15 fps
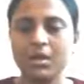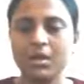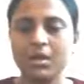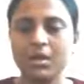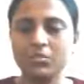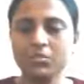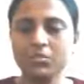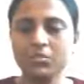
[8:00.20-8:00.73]

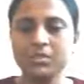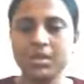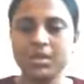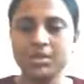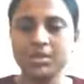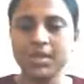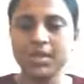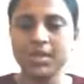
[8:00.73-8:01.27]
to
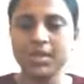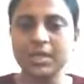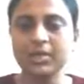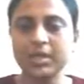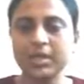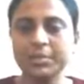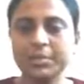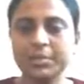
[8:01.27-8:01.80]

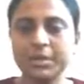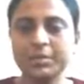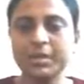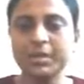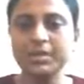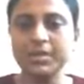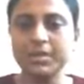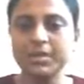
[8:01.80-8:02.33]
successfully
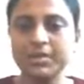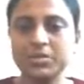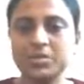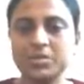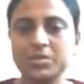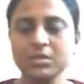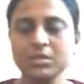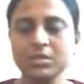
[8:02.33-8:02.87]
implement a
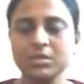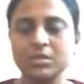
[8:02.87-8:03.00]
decision,